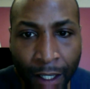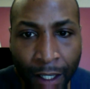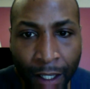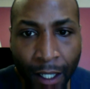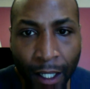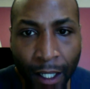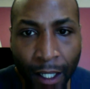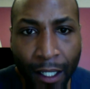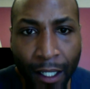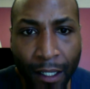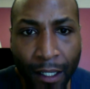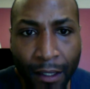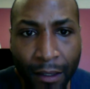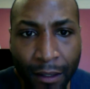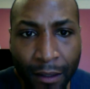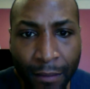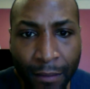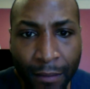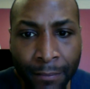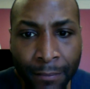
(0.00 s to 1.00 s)

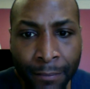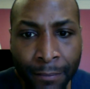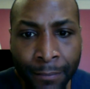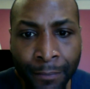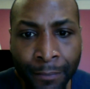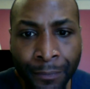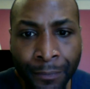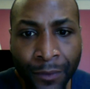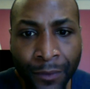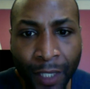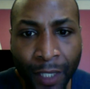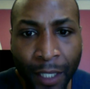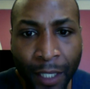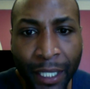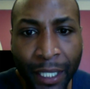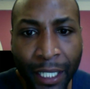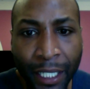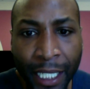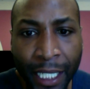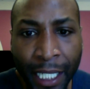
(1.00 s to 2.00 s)

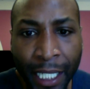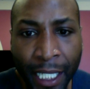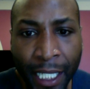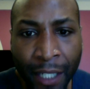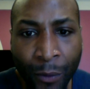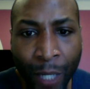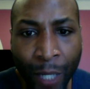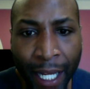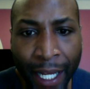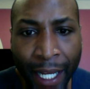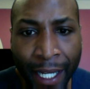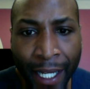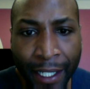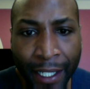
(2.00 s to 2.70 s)
But anyway,